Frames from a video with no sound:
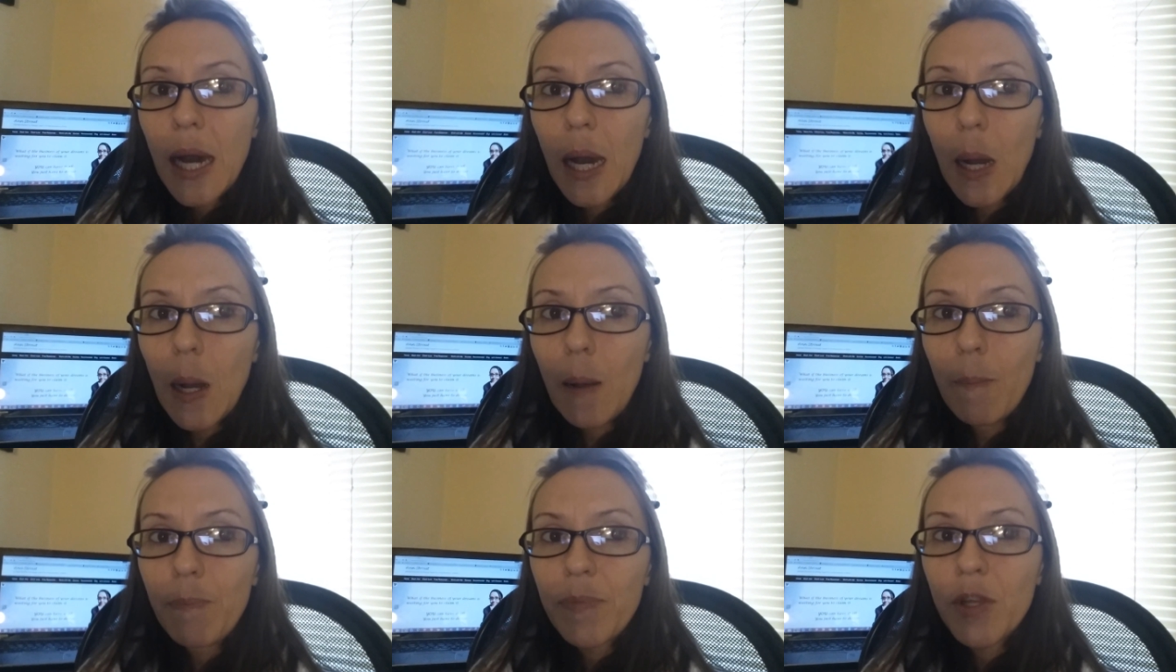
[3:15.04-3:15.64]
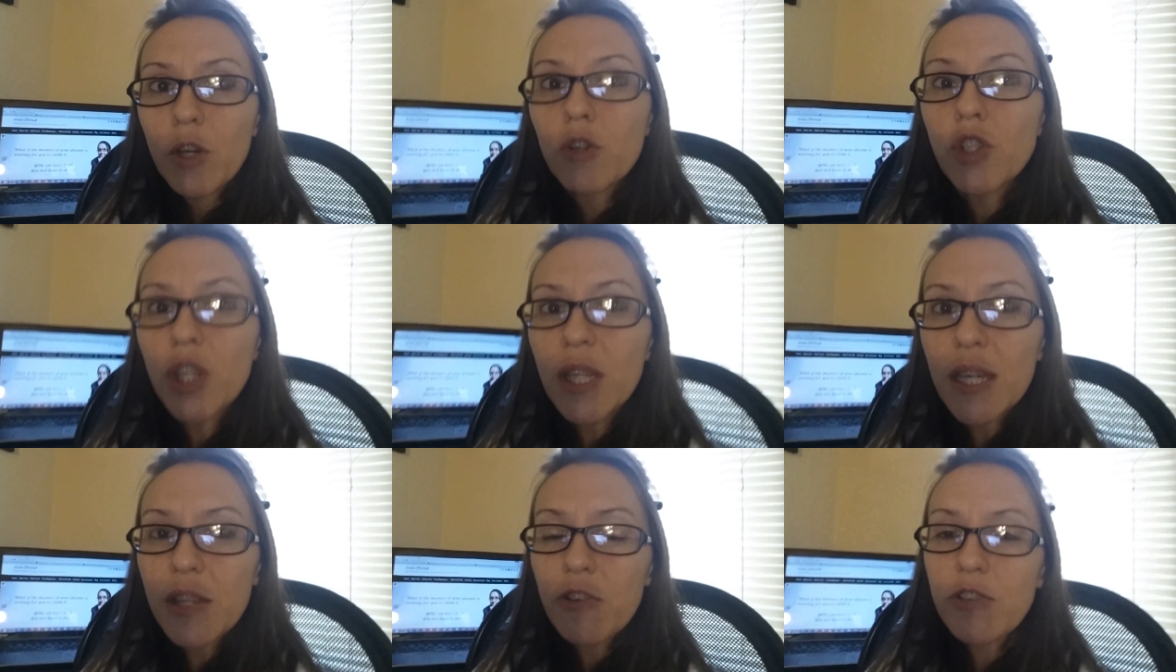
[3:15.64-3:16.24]

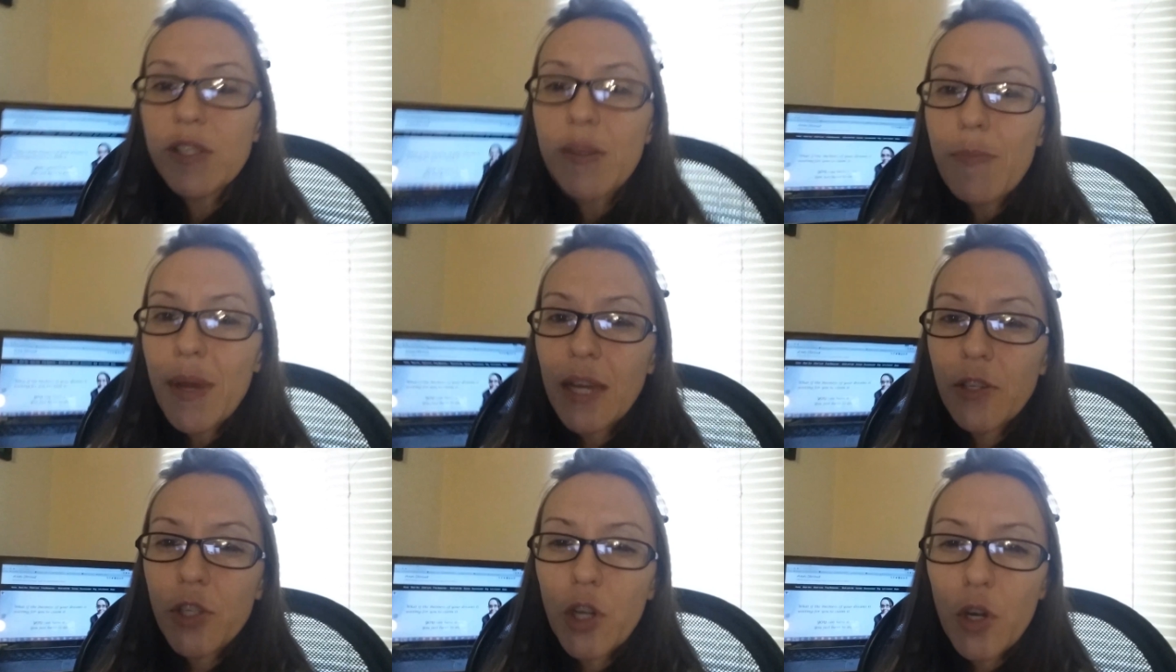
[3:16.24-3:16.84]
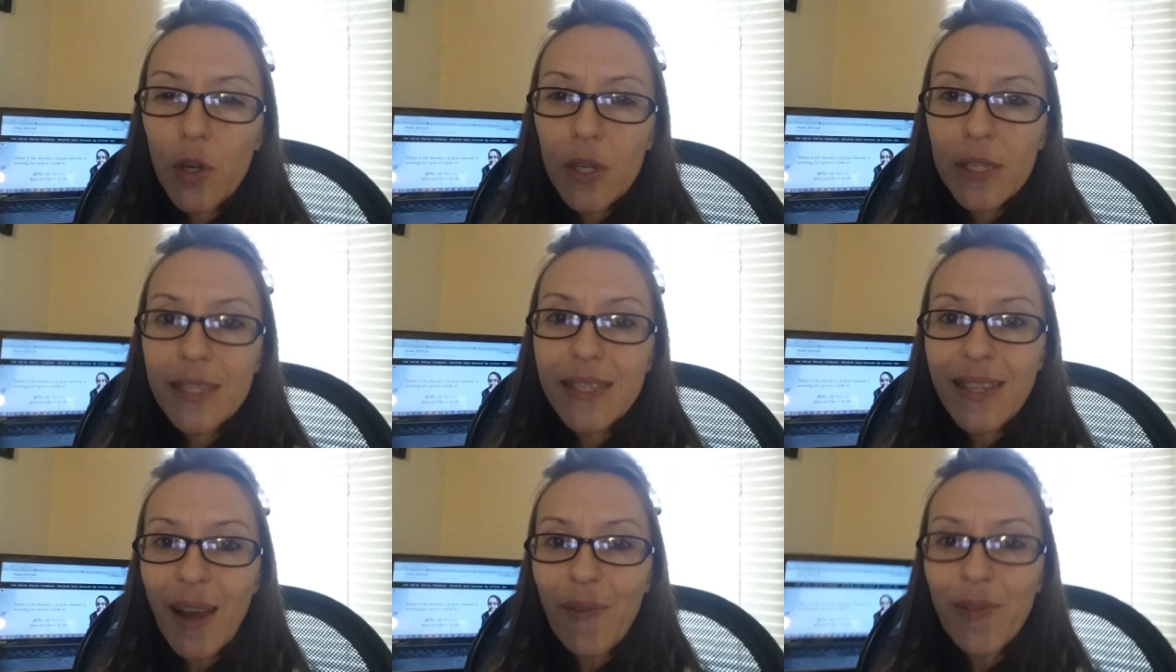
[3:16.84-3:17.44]
usually there's some internal
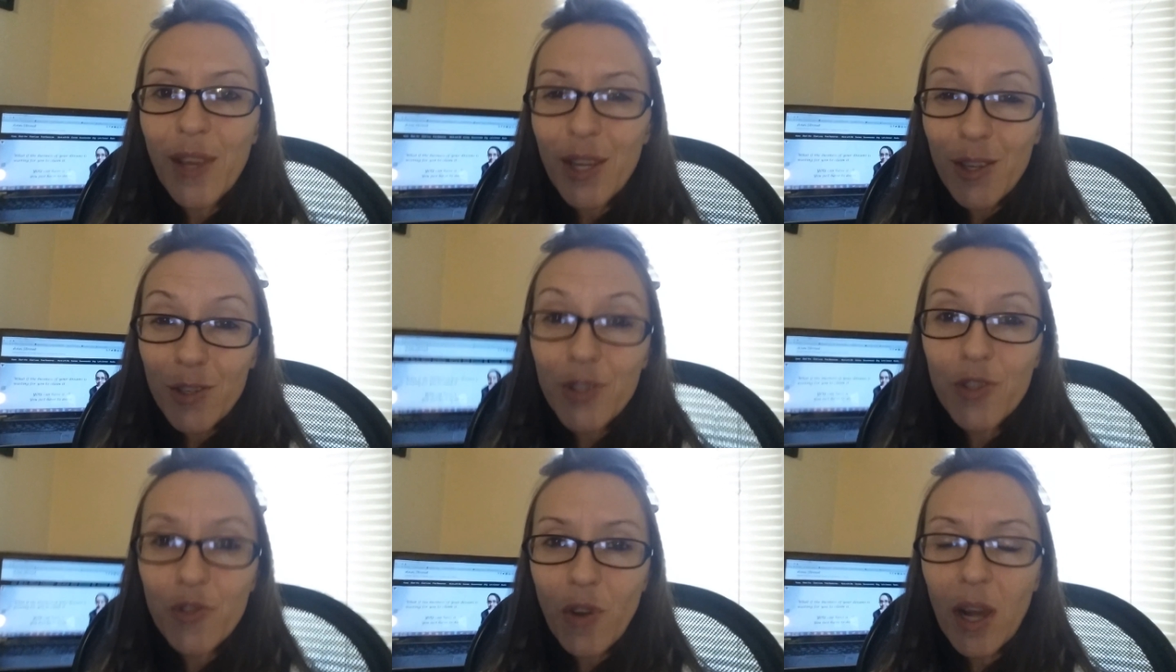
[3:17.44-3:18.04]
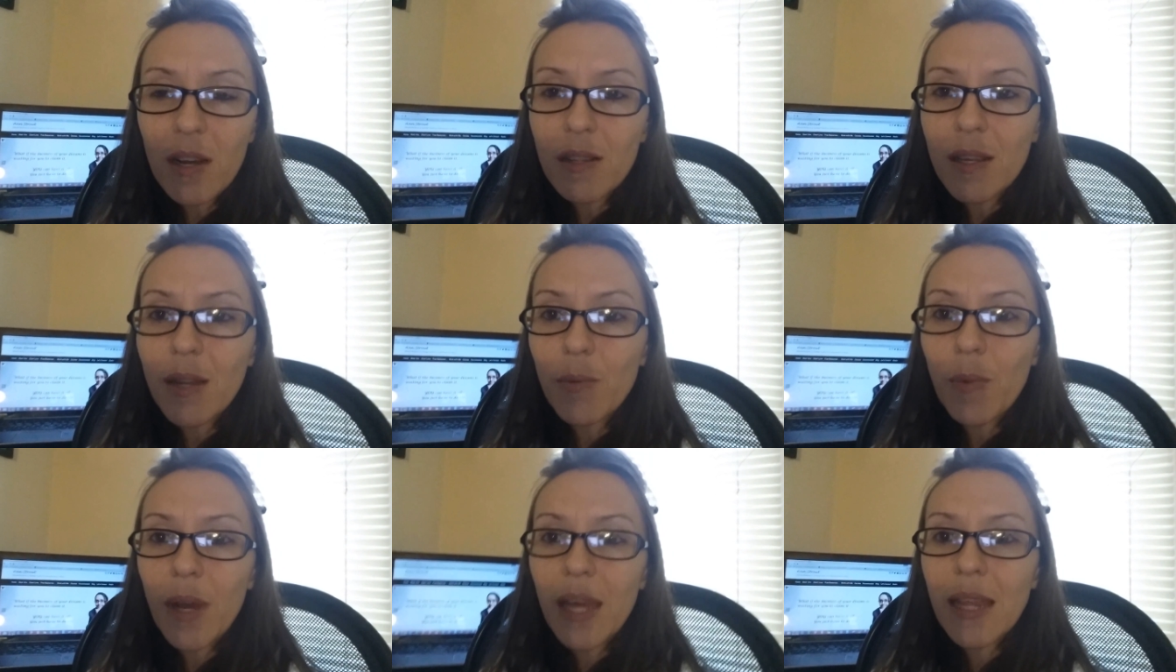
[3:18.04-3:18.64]
stuff that you're
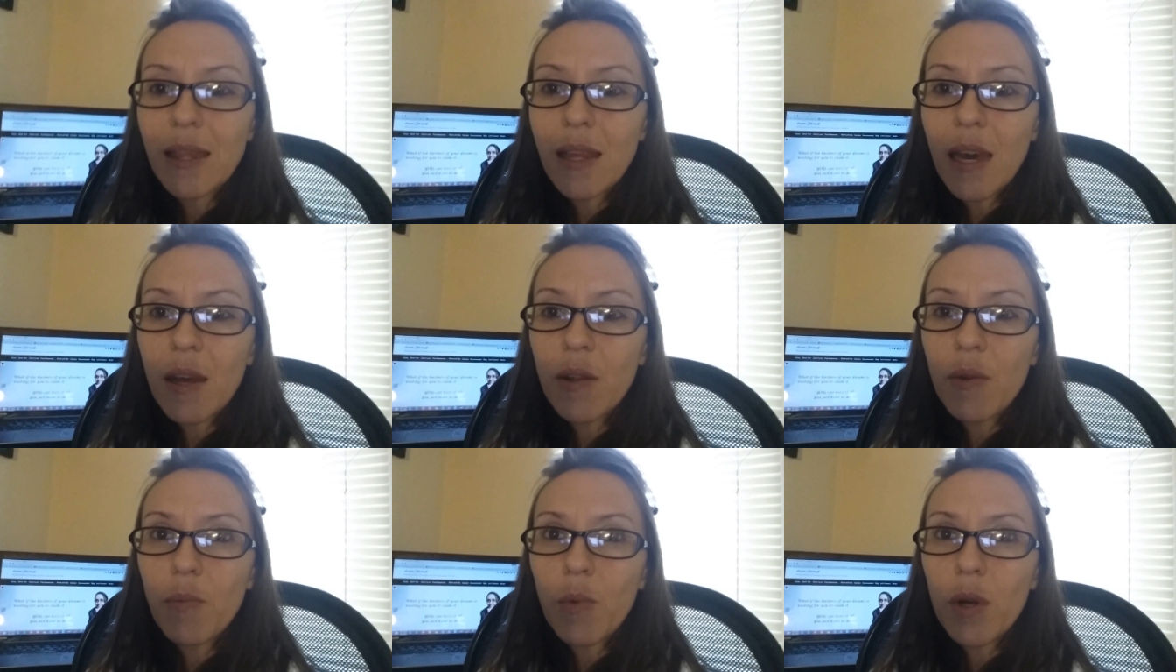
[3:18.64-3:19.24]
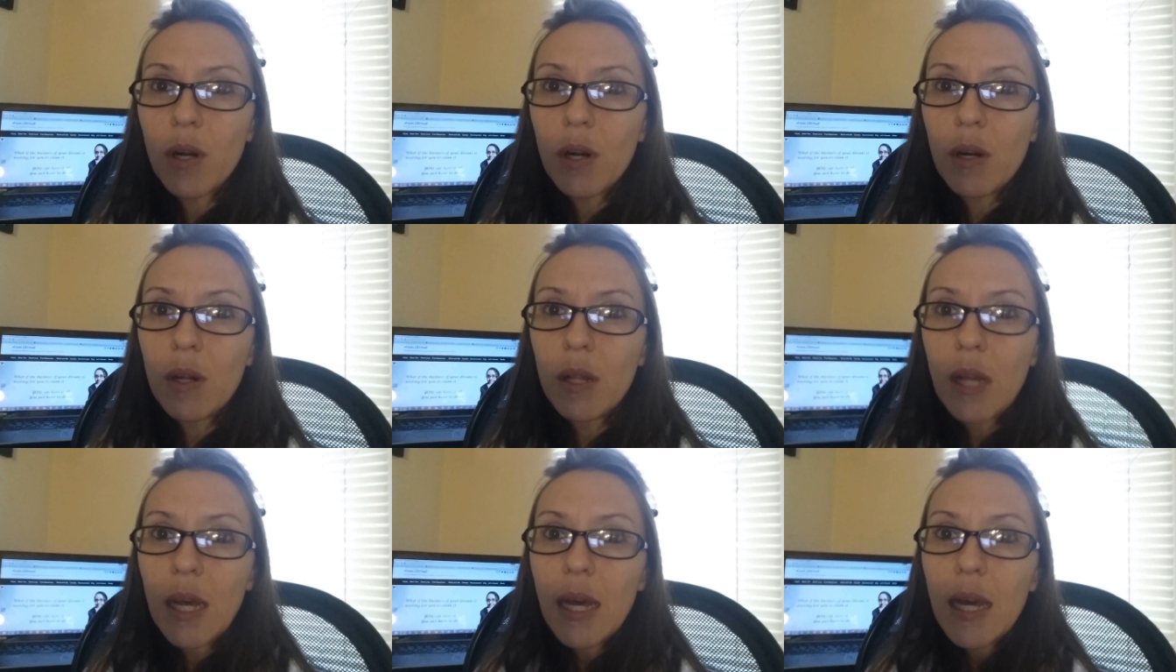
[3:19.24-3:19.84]
struggling with that
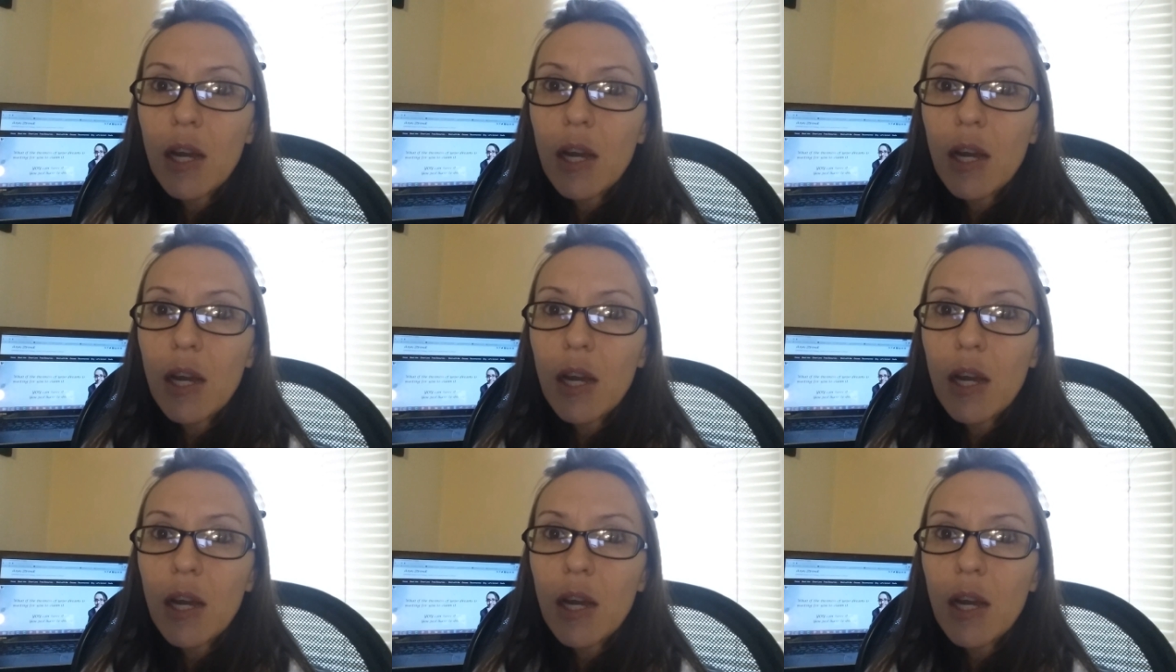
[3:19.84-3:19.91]
will